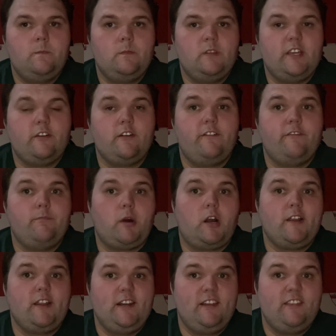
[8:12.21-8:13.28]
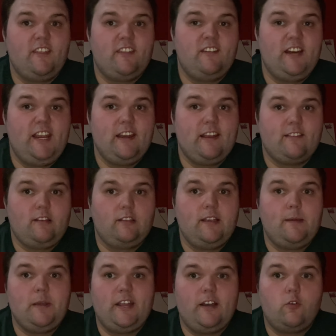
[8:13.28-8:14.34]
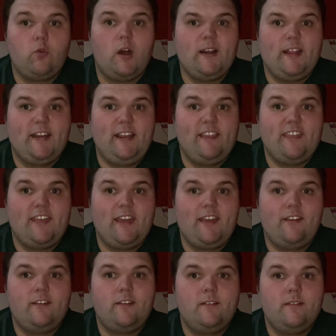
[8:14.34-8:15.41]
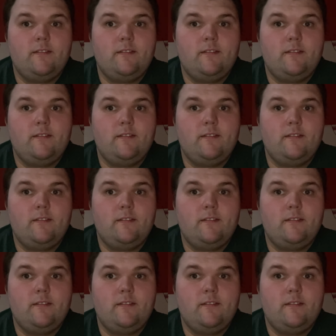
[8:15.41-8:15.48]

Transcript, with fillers: They could have marketed the thneed as a limited quantity thing,